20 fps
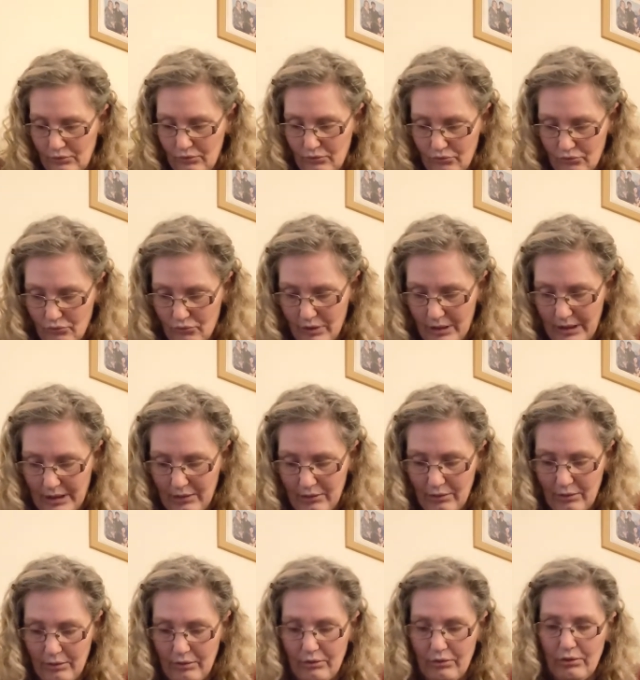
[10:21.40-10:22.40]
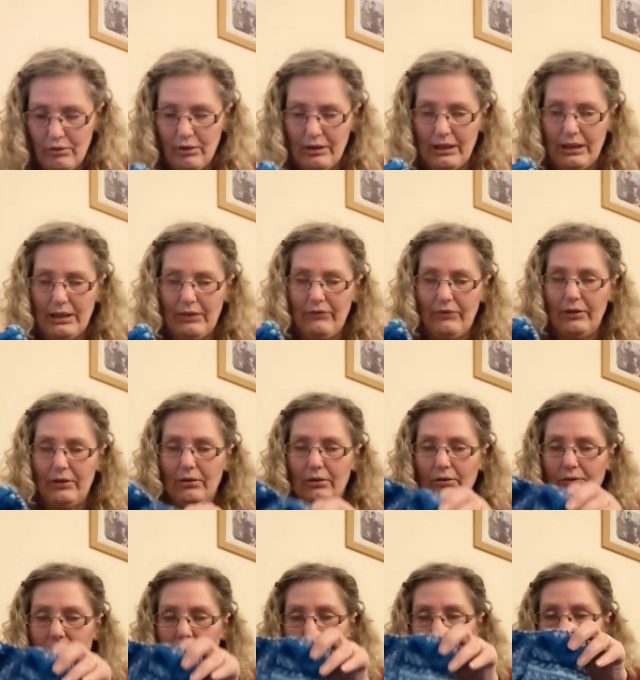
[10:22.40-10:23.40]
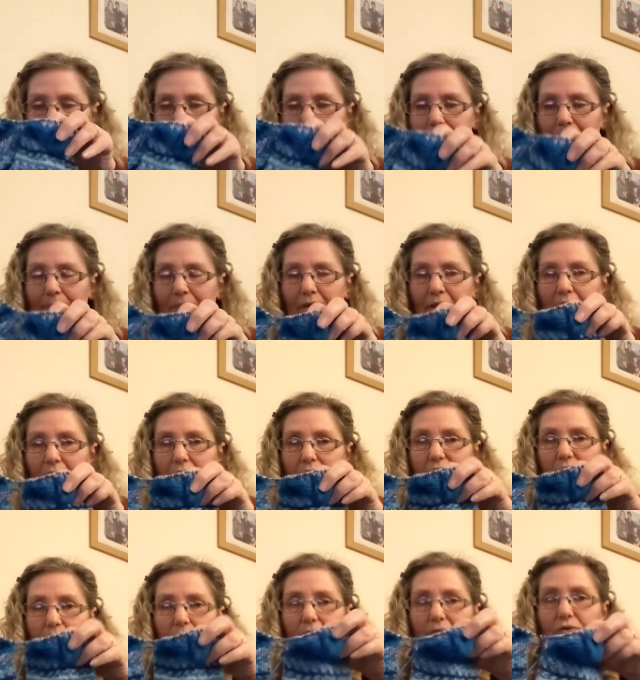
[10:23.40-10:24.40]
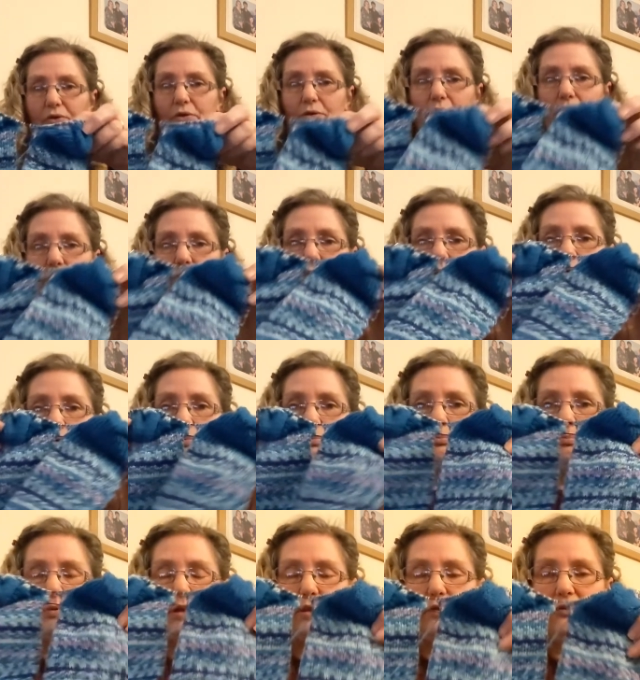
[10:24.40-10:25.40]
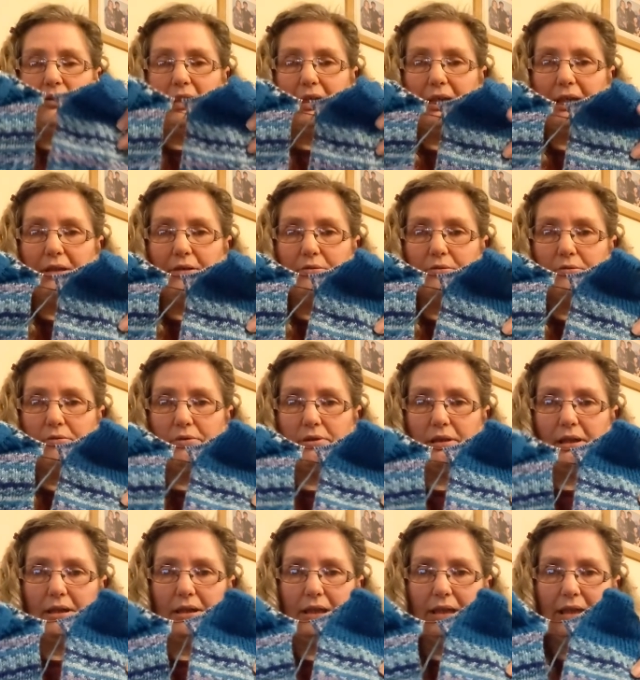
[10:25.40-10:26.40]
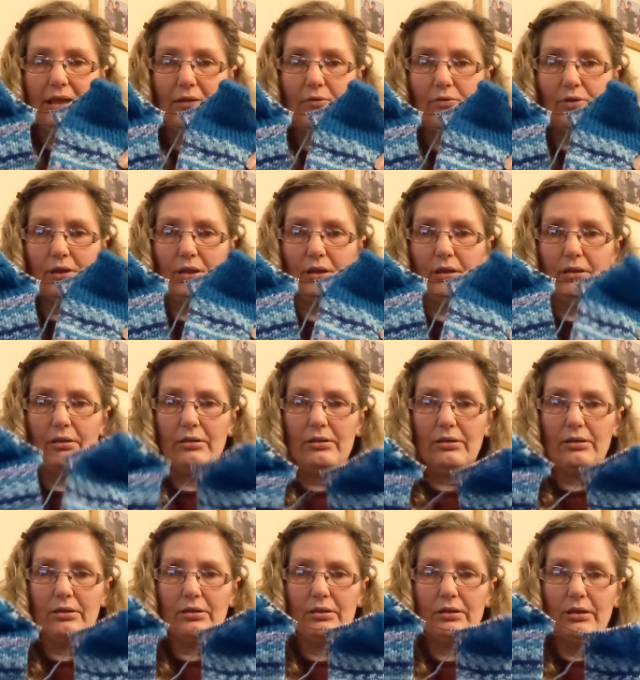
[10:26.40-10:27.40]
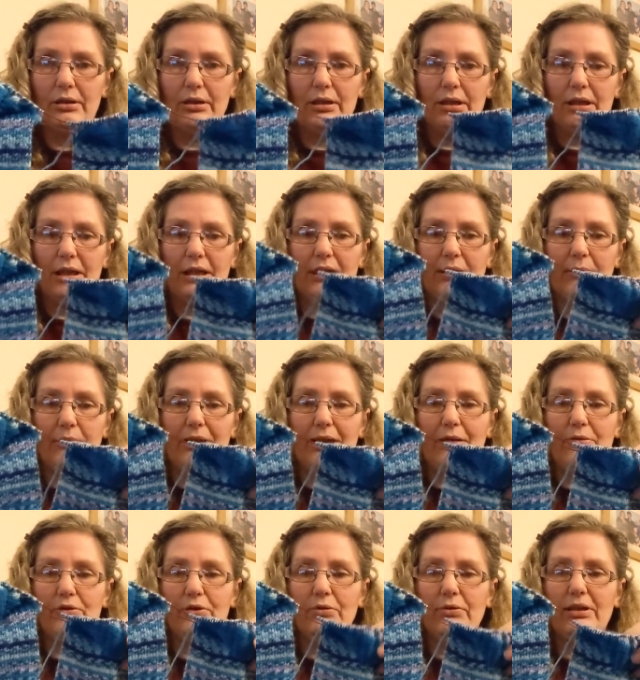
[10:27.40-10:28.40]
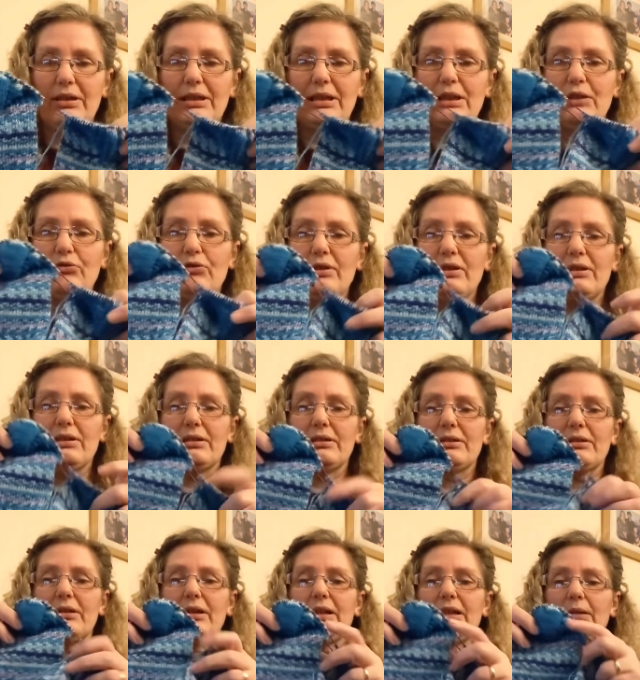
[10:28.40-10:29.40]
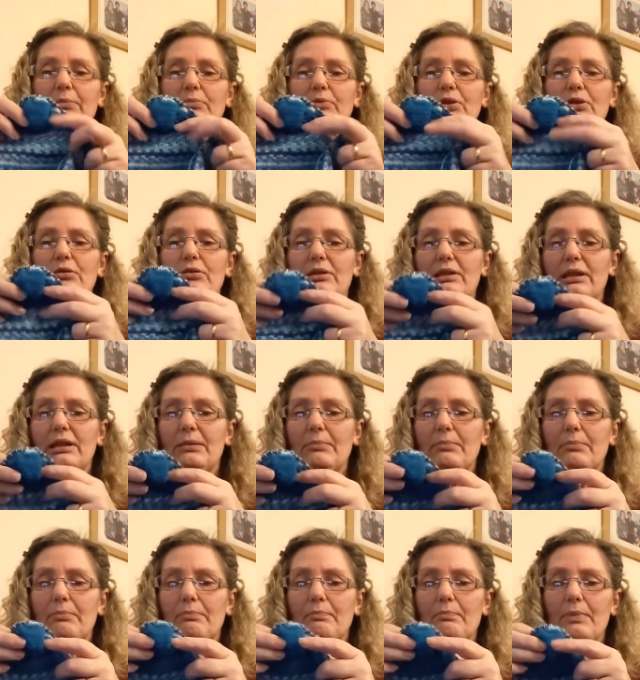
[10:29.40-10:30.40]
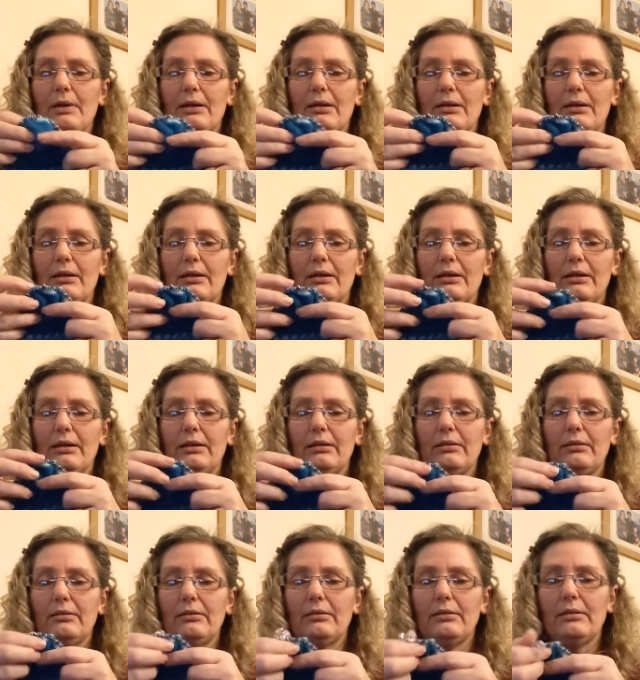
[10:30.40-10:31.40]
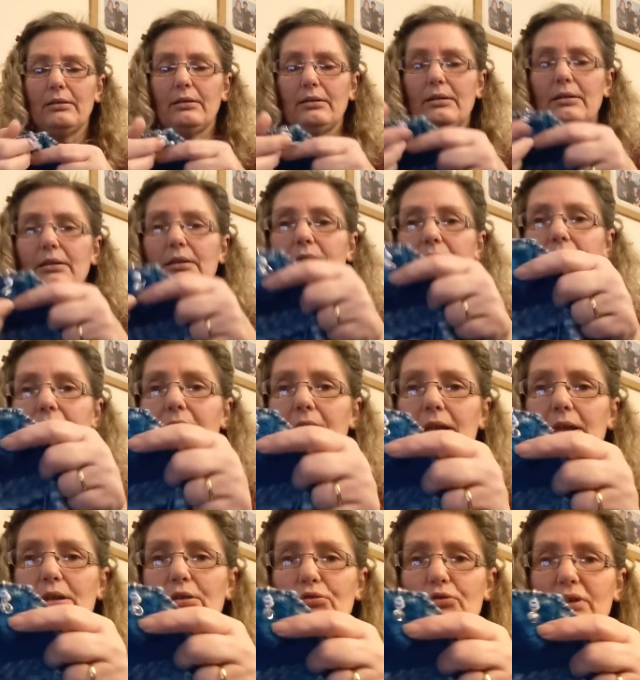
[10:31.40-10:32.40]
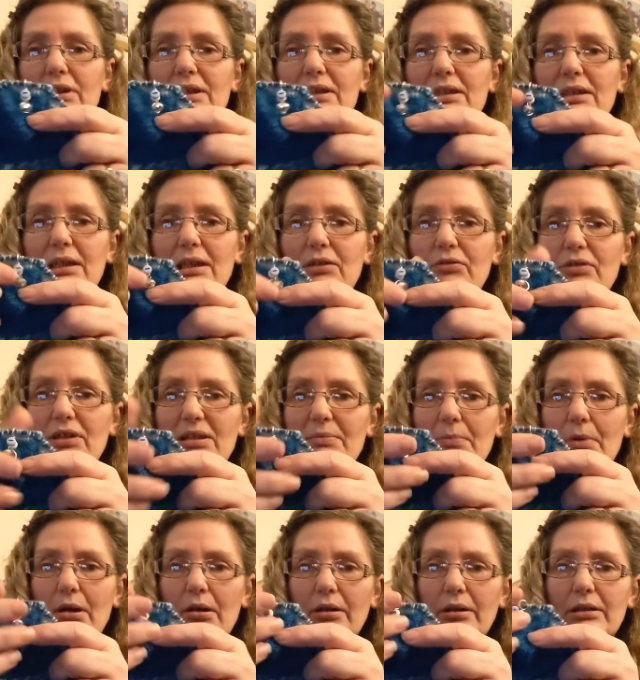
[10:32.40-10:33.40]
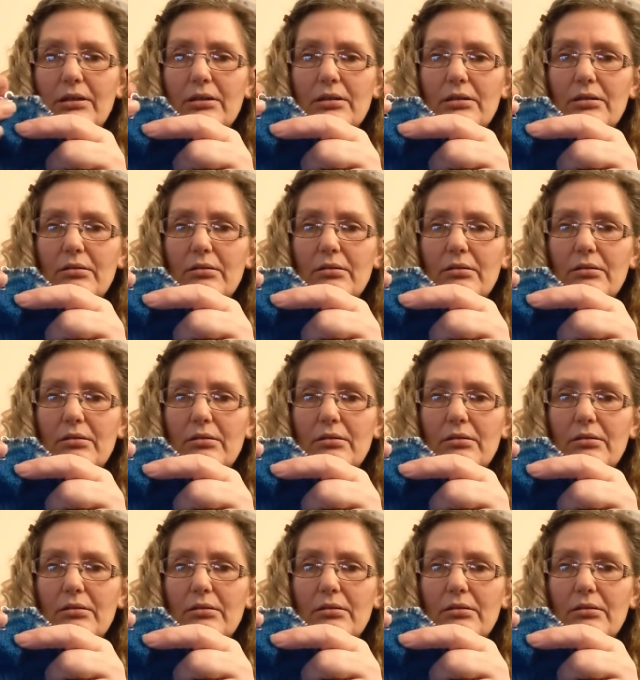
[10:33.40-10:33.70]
try and not knock anything off. So I've done both heels and the heel turns and I'm now doing the decreases and I'm using my increase decrease markers.